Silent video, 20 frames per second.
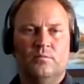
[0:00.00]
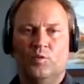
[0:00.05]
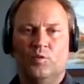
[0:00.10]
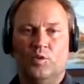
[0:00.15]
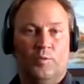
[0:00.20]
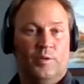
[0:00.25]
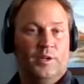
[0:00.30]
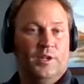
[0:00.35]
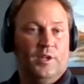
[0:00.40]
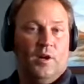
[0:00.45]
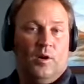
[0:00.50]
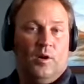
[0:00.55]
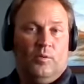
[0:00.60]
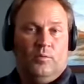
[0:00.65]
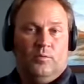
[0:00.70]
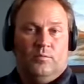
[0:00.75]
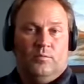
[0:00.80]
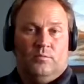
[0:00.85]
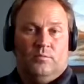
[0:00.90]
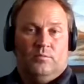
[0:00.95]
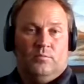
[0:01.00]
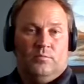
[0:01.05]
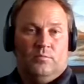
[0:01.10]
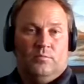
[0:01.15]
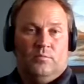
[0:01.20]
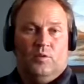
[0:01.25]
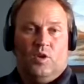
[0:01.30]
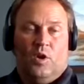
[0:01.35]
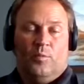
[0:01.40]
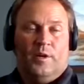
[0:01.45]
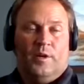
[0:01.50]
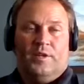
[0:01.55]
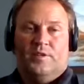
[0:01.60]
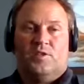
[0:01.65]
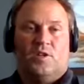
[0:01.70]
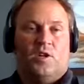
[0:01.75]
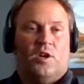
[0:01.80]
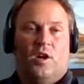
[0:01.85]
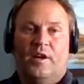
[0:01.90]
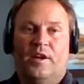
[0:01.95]
Do we know? Well, nobody
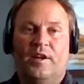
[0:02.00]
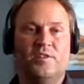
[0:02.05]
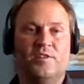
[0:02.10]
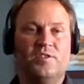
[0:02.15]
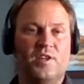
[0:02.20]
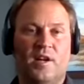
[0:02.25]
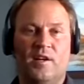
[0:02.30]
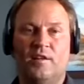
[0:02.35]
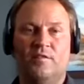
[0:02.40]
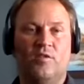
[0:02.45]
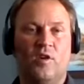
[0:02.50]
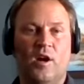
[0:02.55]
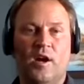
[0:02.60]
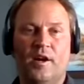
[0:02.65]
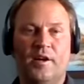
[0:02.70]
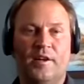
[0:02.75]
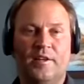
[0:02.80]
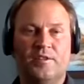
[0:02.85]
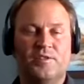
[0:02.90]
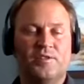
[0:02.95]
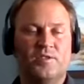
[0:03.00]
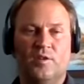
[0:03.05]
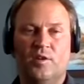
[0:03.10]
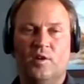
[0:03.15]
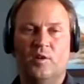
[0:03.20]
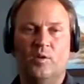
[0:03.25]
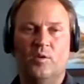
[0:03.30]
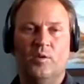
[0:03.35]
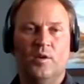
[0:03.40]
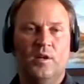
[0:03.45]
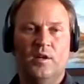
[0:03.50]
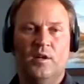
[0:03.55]
screens any varieties to know